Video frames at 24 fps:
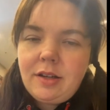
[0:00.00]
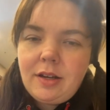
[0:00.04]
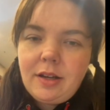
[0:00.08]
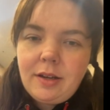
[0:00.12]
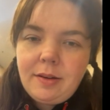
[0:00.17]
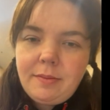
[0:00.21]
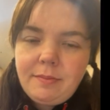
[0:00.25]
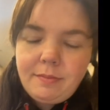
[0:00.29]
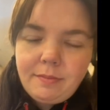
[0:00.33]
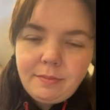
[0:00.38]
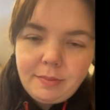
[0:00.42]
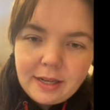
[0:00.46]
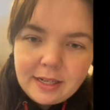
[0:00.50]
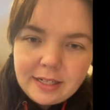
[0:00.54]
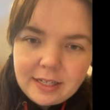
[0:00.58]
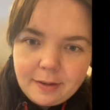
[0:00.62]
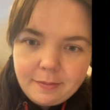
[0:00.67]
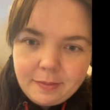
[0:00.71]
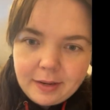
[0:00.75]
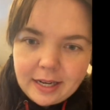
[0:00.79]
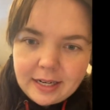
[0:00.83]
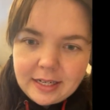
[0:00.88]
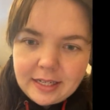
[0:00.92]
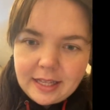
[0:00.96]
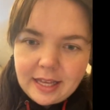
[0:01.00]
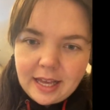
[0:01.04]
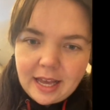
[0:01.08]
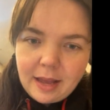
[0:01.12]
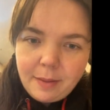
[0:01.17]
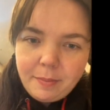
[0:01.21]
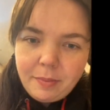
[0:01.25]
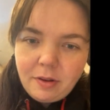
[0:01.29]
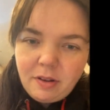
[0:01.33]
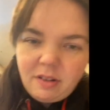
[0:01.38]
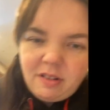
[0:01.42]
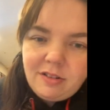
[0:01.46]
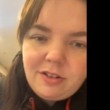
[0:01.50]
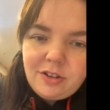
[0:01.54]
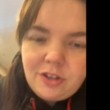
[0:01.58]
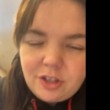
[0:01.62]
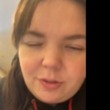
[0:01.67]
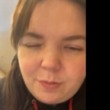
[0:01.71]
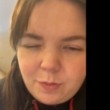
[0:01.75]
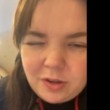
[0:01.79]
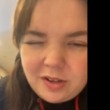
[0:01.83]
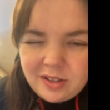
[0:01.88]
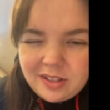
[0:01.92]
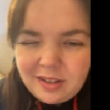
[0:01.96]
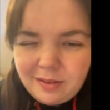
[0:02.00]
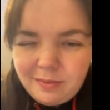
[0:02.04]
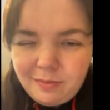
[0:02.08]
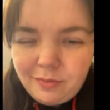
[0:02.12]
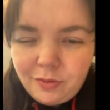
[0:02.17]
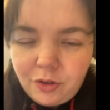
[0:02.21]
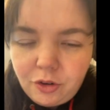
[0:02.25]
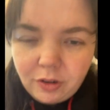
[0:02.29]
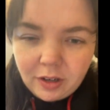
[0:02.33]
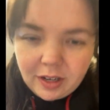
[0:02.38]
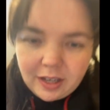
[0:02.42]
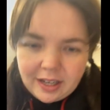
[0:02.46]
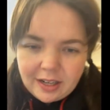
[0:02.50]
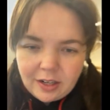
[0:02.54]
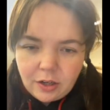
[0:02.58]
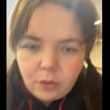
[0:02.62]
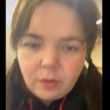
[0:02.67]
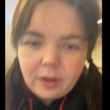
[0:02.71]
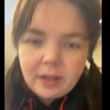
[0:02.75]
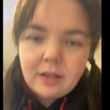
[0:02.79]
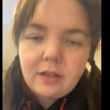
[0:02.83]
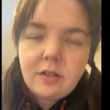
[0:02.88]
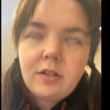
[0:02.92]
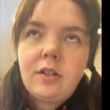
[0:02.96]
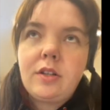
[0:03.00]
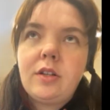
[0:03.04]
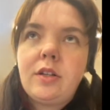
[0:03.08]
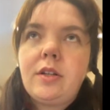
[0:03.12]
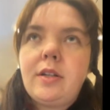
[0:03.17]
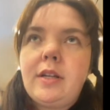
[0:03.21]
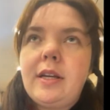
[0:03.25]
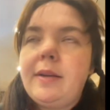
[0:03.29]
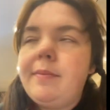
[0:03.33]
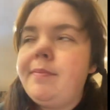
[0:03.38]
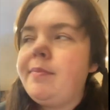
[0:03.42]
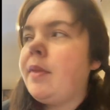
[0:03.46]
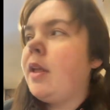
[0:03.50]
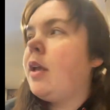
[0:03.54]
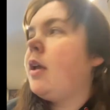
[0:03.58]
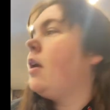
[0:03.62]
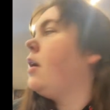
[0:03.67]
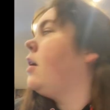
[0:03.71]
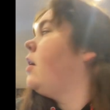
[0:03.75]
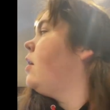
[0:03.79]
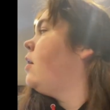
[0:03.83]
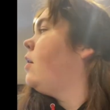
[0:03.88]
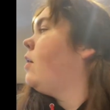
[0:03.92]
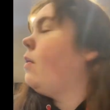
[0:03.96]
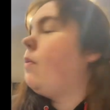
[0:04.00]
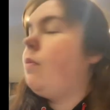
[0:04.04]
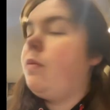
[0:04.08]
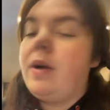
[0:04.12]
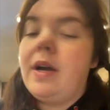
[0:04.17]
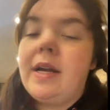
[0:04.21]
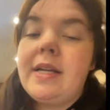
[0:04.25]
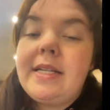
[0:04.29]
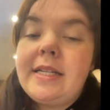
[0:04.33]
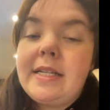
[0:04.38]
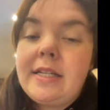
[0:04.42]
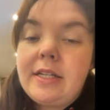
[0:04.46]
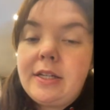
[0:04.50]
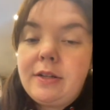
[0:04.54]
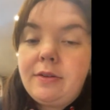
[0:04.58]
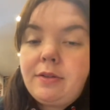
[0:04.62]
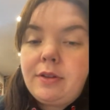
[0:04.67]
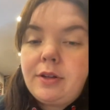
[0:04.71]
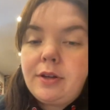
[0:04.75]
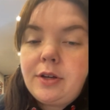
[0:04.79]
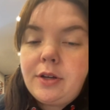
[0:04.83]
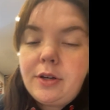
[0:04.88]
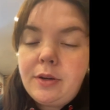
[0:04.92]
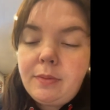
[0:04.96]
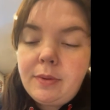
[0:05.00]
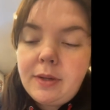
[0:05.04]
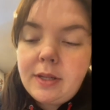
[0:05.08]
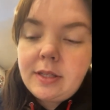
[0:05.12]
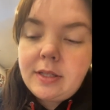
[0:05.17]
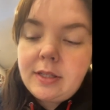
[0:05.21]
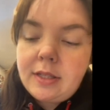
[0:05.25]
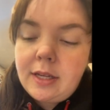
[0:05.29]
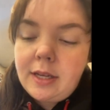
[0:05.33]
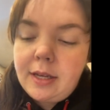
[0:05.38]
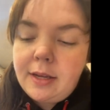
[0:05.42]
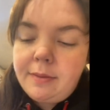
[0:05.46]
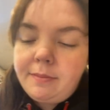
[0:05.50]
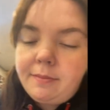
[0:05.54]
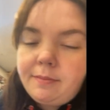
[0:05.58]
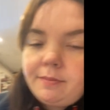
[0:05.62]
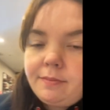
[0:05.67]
by the time I get to the airport, just because I'm drinking quite slowly. What I did do though was for